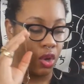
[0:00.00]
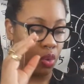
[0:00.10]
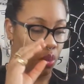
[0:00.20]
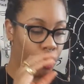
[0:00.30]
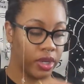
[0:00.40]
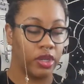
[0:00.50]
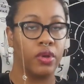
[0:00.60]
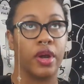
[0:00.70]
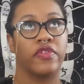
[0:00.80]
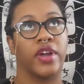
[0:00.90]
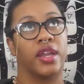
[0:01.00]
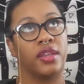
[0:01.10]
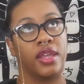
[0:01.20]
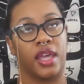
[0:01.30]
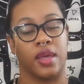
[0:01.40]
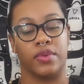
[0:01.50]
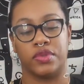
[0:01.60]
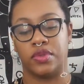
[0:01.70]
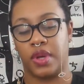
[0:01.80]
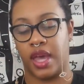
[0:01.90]
When you are finally able
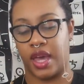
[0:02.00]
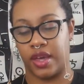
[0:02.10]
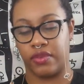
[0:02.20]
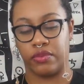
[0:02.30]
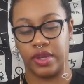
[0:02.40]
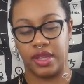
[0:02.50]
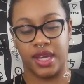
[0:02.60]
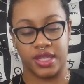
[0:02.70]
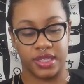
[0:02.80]
to realize